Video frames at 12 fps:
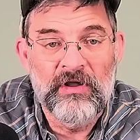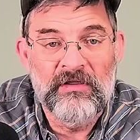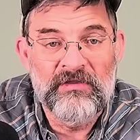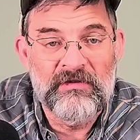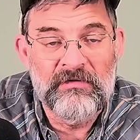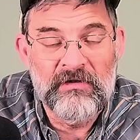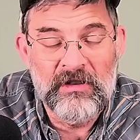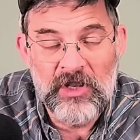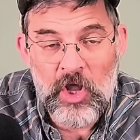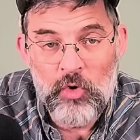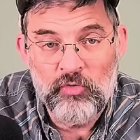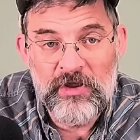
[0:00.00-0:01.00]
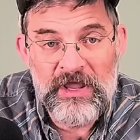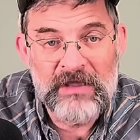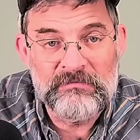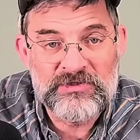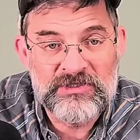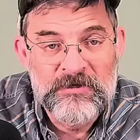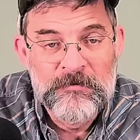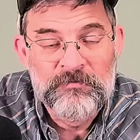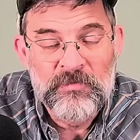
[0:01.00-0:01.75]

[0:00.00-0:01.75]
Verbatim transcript: the low temps.